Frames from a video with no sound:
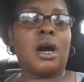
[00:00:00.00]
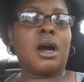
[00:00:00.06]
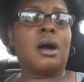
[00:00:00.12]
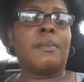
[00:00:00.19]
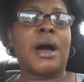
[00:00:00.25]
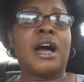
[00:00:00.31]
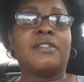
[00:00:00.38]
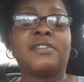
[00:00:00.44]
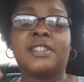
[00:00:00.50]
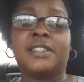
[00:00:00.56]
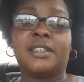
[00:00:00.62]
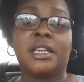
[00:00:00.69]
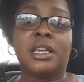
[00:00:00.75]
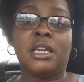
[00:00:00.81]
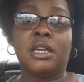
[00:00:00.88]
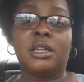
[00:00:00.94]
um I've
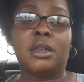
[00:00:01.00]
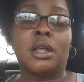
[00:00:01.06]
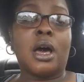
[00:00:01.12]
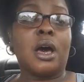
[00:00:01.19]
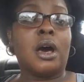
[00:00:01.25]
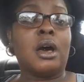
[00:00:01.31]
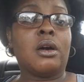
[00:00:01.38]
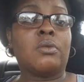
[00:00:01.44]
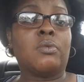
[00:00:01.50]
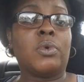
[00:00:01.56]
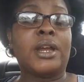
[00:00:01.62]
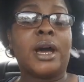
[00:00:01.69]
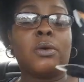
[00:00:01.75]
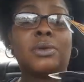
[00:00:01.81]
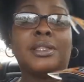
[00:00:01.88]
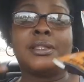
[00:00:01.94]
seen,
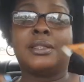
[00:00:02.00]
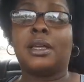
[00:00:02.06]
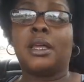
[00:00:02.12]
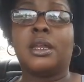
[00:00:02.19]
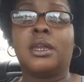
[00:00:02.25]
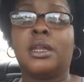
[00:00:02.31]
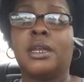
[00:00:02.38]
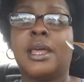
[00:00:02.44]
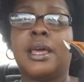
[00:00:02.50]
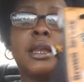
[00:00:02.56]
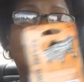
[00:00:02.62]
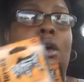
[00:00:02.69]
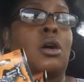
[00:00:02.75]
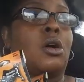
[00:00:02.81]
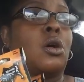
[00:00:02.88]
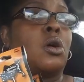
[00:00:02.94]
when I was standing in that
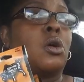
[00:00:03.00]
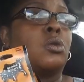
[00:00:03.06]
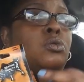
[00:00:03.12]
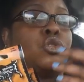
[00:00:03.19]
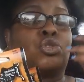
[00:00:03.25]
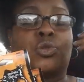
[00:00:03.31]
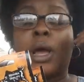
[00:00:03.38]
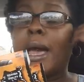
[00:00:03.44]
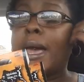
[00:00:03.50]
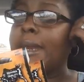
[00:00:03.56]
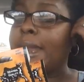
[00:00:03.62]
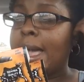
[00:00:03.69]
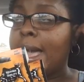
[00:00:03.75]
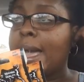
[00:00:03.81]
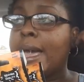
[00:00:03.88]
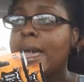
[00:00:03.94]
long dry
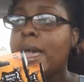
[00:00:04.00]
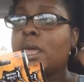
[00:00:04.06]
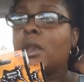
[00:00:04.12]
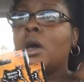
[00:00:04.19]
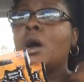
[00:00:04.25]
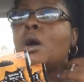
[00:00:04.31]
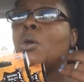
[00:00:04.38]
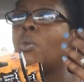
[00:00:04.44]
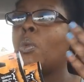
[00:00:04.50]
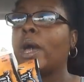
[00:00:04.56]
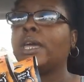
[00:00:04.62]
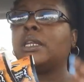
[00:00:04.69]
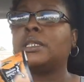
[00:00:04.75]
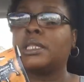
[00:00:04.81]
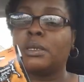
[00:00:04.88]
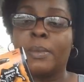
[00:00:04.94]
line
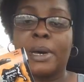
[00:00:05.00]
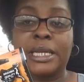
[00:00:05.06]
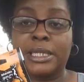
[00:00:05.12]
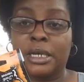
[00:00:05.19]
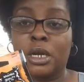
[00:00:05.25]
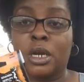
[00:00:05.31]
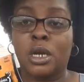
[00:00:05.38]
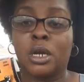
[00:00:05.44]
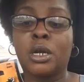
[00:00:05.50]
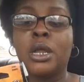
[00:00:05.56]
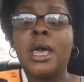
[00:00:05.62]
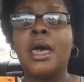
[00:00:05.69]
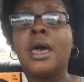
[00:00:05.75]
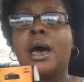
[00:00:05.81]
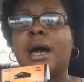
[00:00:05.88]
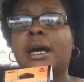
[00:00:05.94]
waiting until my turn,
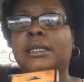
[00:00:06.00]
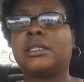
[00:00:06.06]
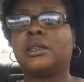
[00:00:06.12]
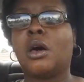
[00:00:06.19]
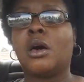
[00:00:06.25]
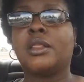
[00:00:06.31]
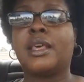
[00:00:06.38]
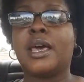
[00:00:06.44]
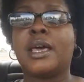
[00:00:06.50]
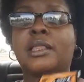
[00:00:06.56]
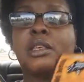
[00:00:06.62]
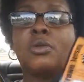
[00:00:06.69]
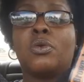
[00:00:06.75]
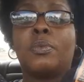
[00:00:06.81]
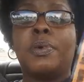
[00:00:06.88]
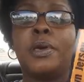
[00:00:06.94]
I saw that
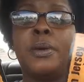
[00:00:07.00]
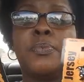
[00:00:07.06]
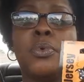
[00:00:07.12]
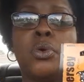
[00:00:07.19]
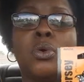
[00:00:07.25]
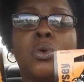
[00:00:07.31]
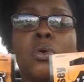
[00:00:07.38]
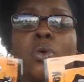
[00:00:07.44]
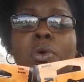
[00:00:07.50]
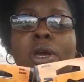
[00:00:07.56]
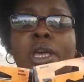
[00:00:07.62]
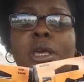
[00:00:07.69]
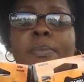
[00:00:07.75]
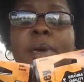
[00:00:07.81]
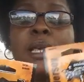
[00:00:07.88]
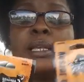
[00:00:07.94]
there were people on
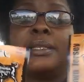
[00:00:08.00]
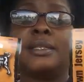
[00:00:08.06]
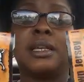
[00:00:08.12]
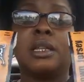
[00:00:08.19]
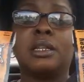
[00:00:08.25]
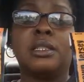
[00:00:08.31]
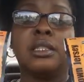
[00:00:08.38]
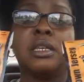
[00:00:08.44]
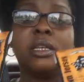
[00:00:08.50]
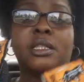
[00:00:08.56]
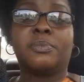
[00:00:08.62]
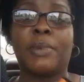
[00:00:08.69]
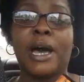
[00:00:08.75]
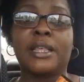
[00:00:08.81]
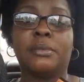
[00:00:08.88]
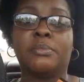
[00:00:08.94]
eBay selling
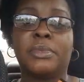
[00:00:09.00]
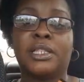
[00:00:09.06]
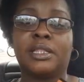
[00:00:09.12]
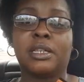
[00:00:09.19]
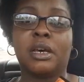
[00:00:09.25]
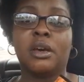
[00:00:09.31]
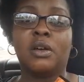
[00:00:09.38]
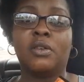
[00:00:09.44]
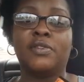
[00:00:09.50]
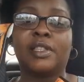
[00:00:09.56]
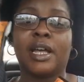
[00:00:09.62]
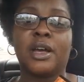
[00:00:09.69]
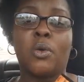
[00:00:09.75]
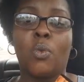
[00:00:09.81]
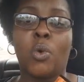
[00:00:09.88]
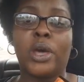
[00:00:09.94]
these by themselves,
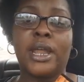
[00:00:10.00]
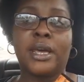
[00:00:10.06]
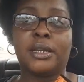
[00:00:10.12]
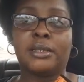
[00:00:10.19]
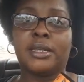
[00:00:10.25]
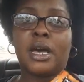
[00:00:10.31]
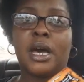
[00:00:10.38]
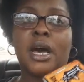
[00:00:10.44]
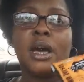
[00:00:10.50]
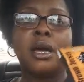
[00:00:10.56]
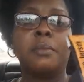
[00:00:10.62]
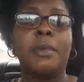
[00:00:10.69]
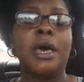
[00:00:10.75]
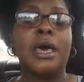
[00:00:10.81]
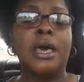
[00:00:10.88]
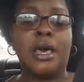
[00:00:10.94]
like one at a
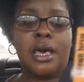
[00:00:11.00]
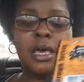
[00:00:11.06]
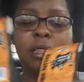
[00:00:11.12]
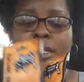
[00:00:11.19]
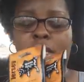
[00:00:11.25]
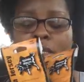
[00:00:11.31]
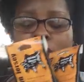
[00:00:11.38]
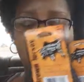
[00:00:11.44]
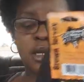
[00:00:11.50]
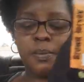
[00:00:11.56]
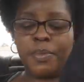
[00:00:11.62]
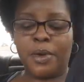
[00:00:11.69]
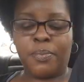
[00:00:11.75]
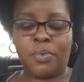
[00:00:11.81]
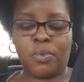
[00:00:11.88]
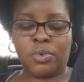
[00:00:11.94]
time, and then some
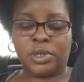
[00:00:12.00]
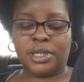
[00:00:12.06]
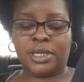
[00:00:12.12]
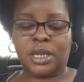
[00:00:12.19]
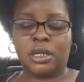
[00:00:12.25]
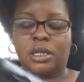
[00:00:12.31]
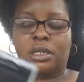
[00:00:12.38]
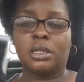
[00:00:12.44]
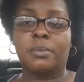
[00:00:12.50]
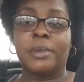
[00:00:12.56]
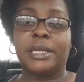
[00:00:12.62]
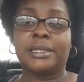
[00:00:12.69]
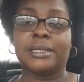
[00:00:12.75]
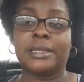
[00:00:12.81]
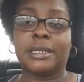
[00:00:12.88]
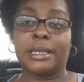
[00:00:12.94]
people were selling them
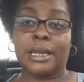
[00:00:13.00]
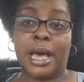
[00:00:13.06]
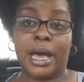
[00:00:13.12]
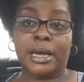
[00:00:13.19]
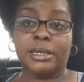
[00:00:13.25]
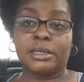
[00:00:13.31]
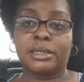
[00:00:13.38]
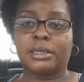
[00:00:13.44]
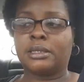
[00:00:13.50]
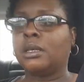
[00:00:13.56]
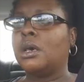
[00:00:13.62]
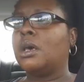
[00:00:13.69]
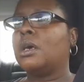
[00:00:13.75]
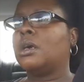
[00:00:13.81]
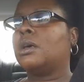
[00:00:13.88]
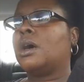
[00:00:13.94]
as lots.
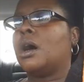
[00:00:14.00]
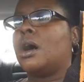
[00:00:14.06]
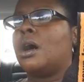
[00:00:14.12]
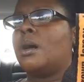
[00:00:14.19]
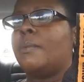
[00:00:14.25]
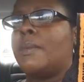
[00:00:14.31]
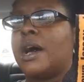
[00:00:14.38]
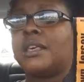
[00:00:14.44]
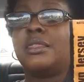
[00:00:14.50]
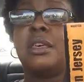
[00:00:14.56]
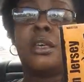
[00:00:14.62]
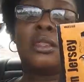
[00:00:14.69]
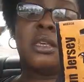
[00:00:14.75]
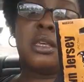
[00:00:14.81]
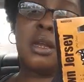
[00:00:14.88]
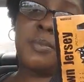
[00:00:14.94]
um, I
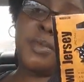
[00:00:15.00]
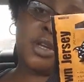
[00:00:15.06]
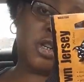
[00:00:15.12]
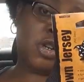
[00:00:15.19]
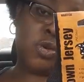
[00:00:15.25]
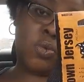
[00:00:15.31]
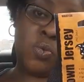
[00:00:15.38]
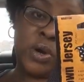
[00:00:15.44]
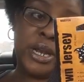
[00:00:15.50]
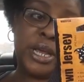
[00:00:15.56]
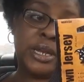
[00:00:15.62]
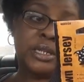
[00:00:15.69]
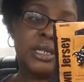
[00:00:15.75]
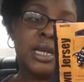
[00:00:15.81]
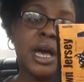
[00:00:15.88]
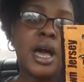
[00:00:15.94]
think that I'm going to do one
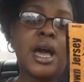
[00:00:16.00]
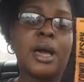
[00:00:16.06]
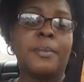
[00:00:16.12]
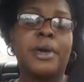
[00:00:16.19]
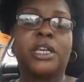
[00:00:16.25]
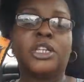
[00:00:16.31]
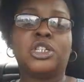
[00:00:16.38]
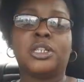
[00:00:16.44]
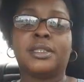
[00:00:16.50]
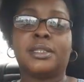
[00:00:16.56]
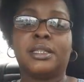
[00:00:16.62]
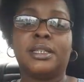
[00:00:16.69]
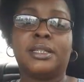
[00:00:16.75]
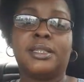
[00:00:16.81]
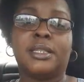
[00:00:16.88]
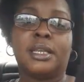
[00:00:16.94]
at a time and just
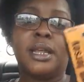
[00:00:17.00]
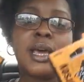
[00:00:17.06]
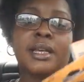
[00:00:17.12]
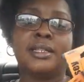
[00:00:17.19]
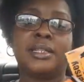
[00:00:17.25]
list it